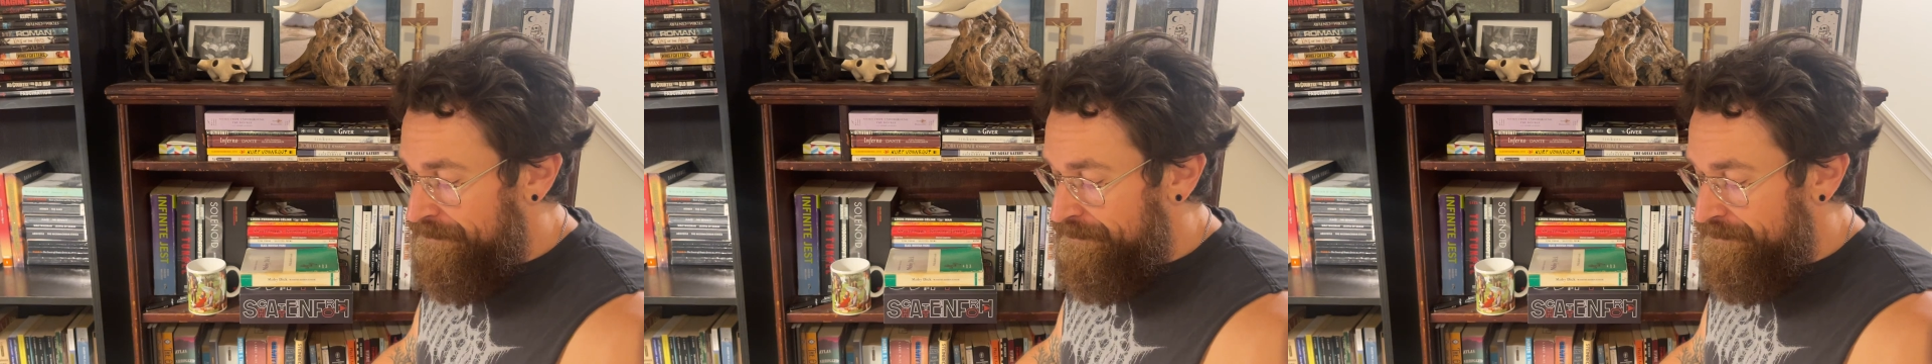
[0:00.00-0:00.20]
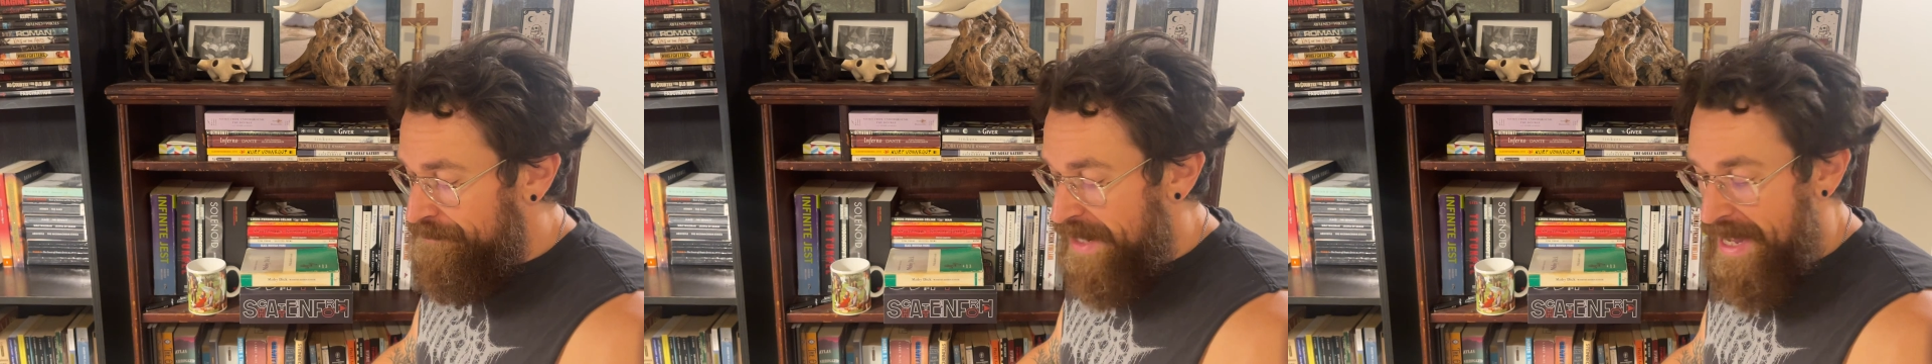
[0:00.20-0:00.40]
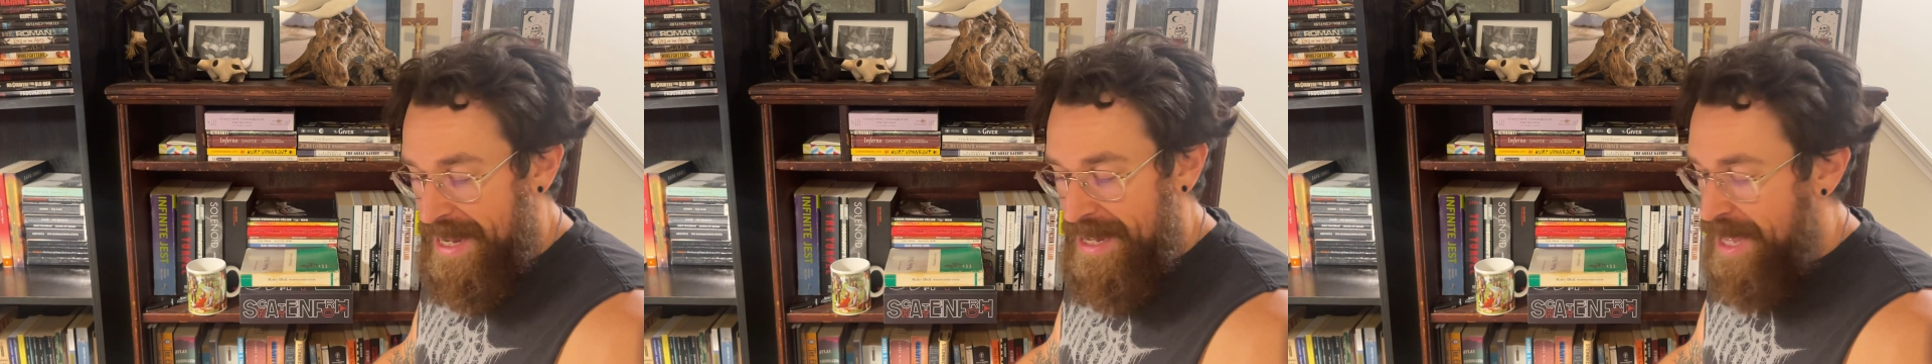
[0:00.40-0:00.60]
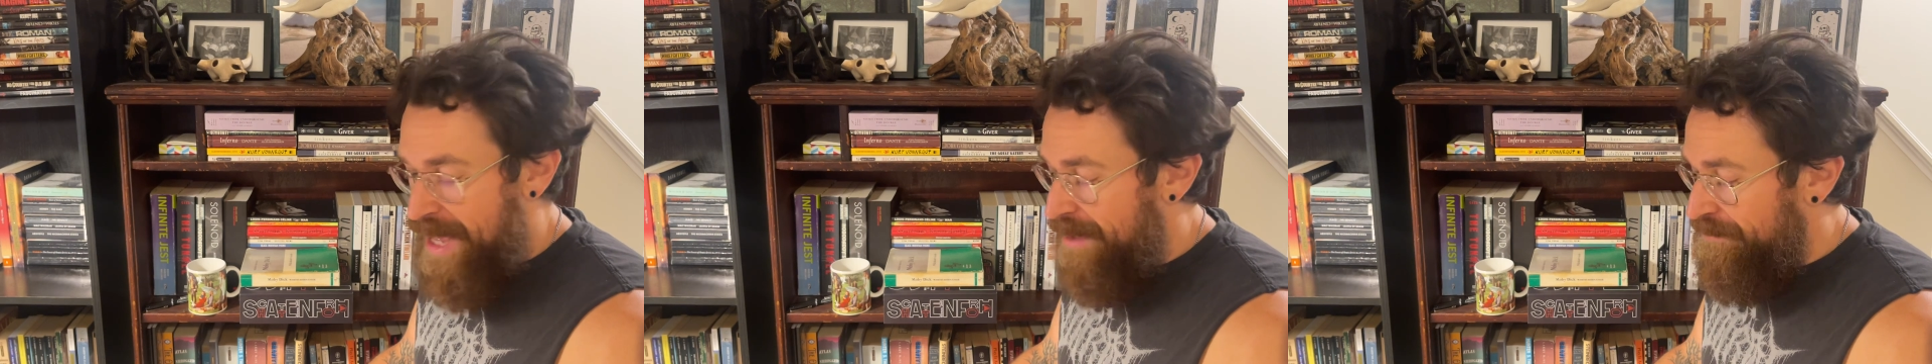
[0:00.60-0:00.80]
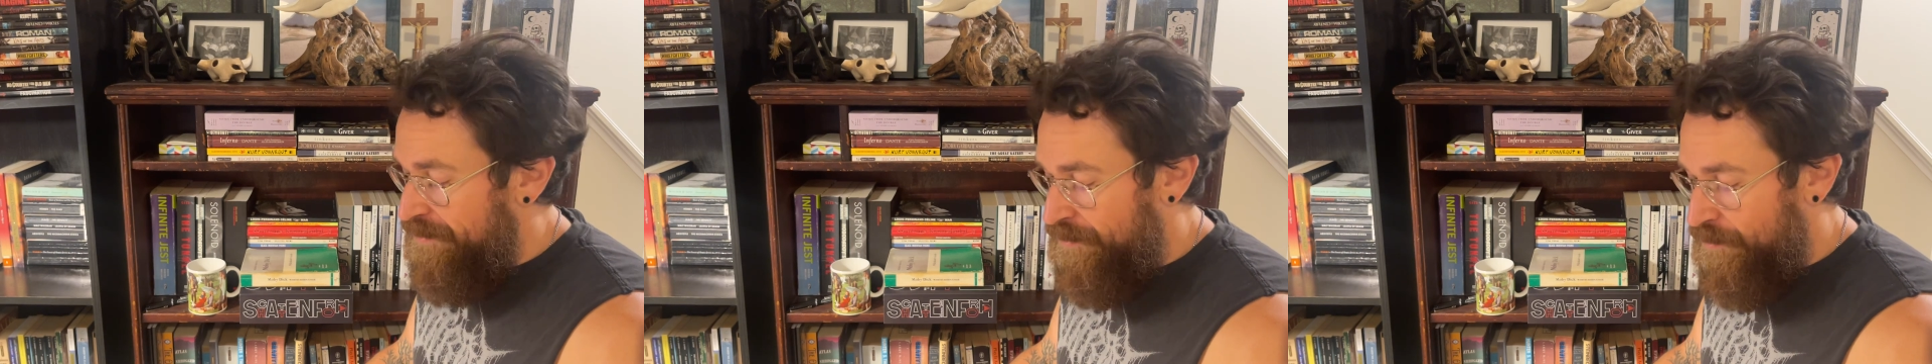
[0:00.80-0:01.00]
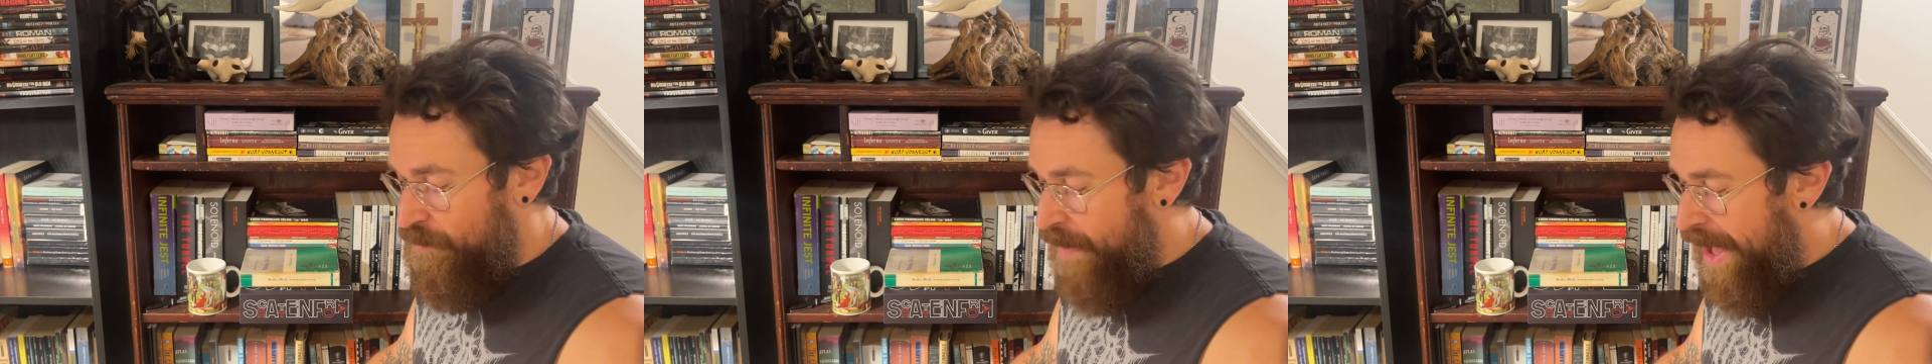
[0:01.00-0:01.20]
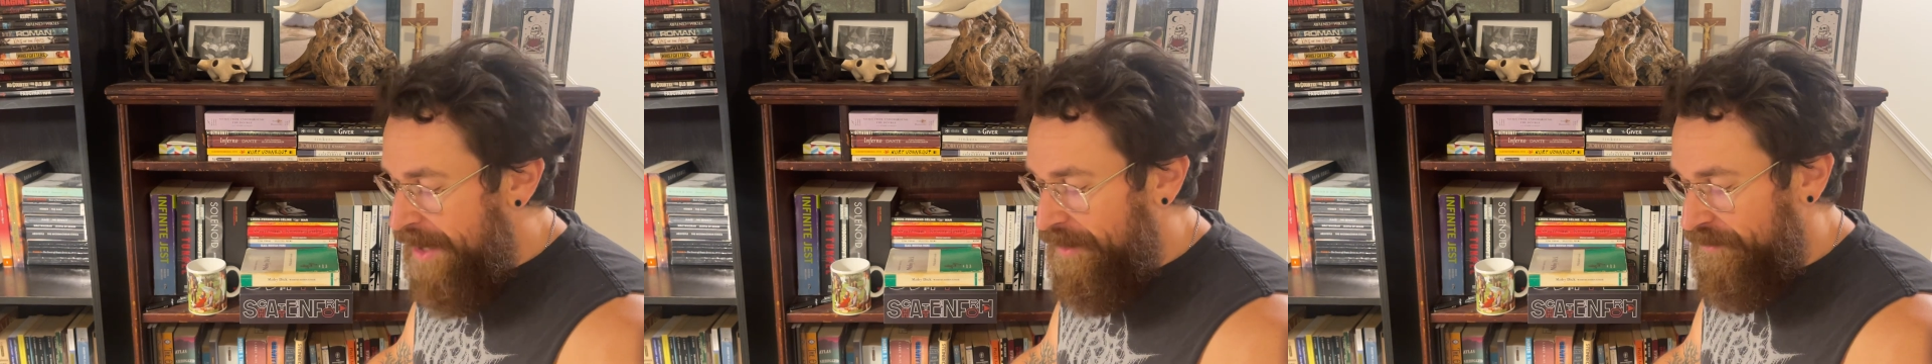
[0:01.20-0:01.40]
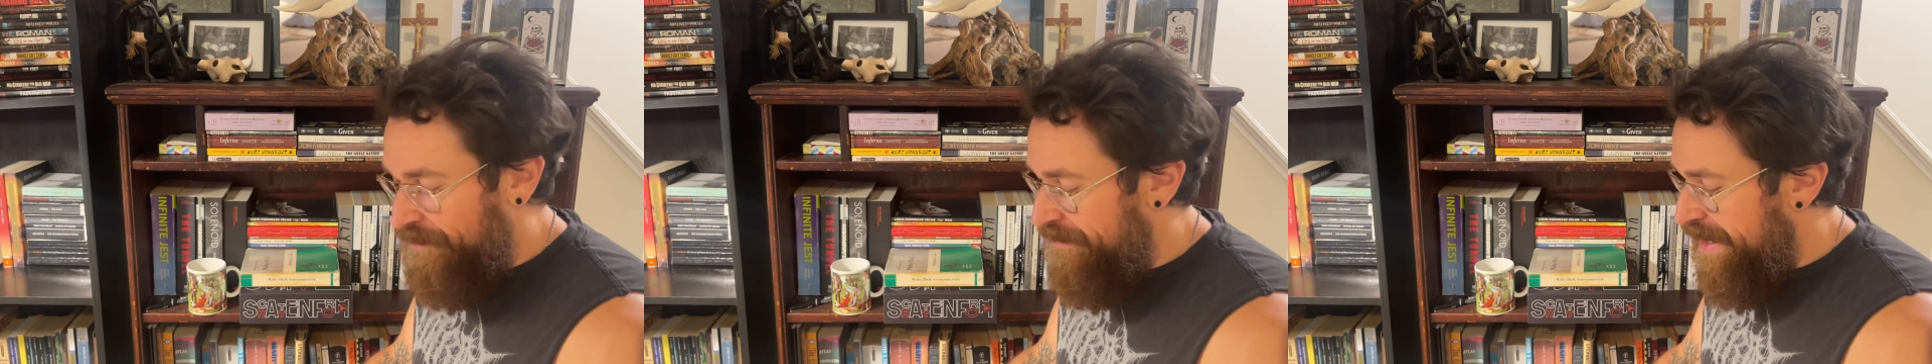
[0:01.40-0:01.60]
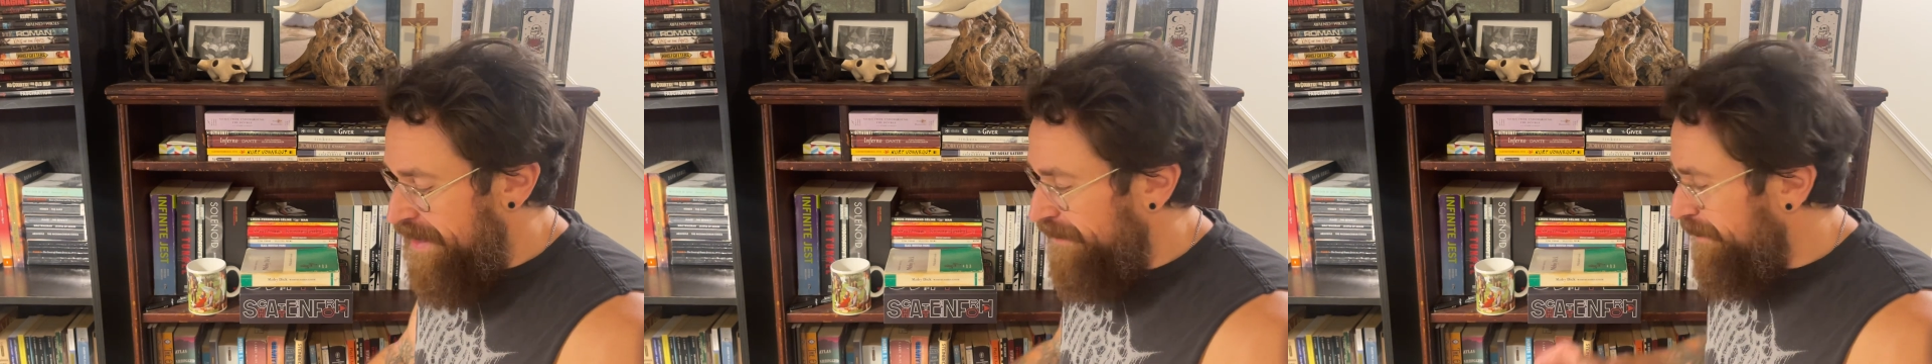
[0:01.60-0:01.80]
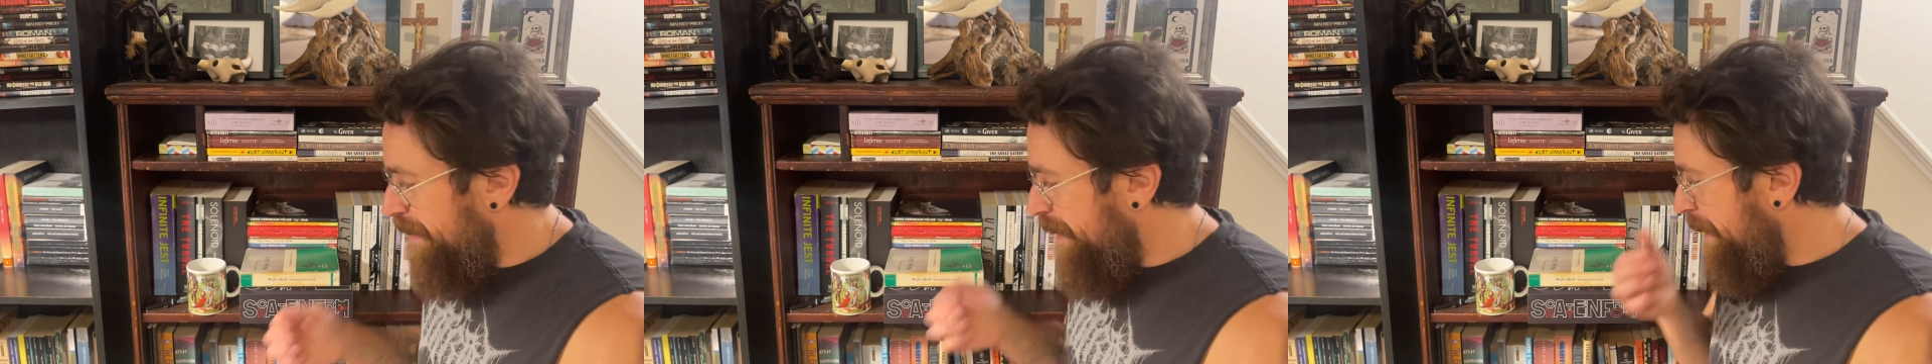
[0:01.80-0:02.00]
But Ahab, wild
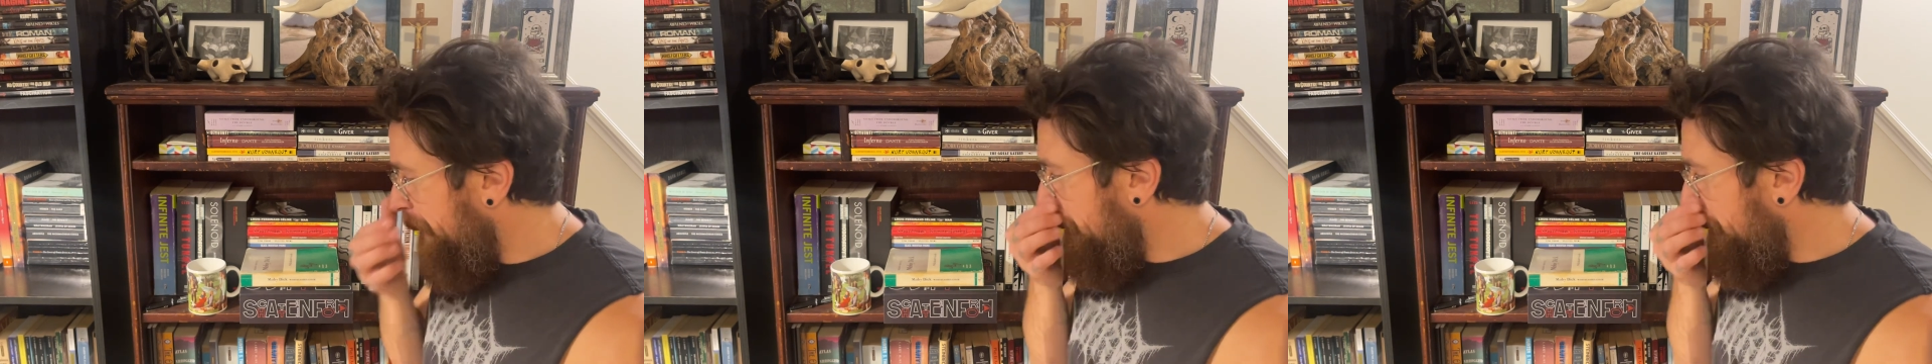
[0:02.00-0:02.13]
man, like